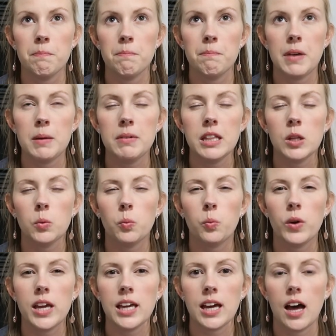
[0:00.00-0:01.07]
maybe the
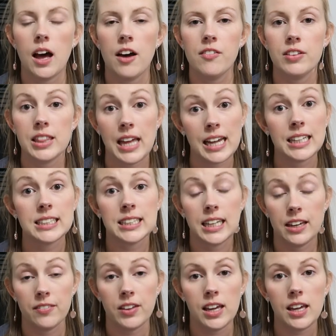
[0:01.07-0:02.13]
week of
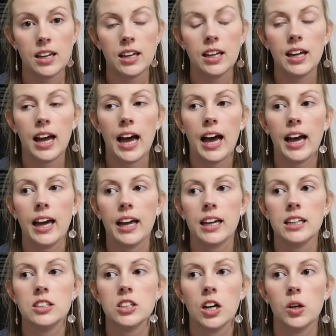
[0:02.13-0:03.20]
Thanksgiving.
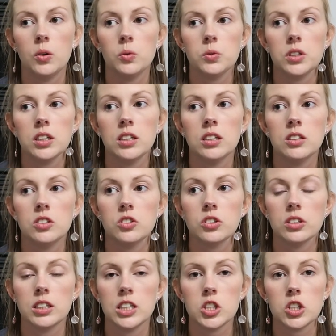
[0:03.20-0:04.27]
I don't
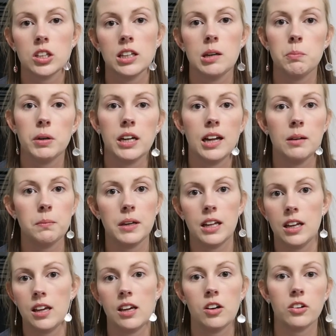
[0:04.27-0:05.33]
traditionally put up
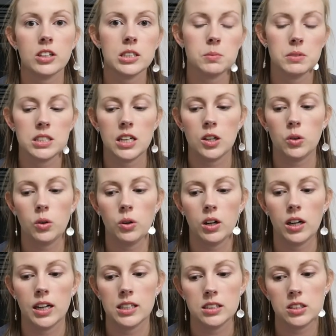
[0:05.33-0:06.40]
any Christmas
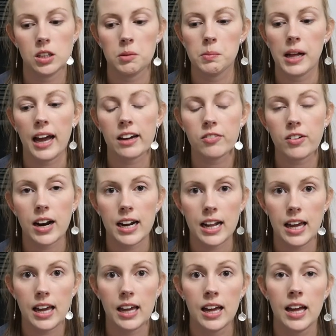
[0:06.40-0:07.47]
decor until Black
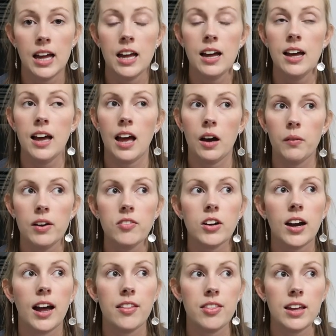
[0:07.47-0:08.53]
Friday.
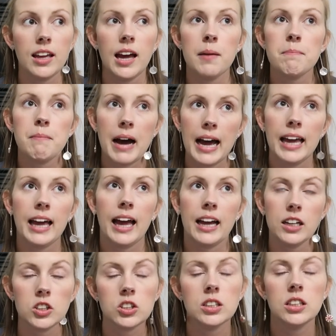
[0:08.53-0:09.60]
However, I think I might
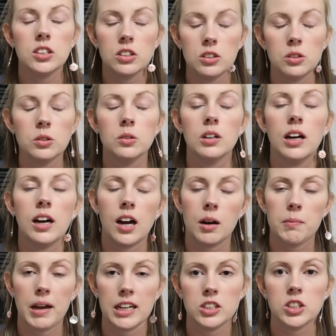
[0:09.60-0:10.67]
actually do our
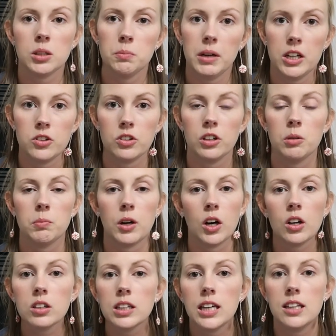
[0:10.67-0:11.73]
master bedroom
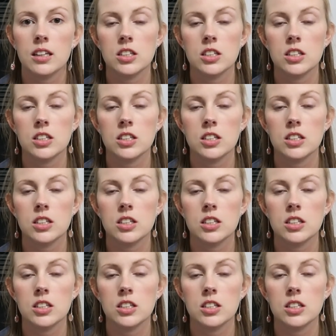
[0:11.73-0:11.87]
early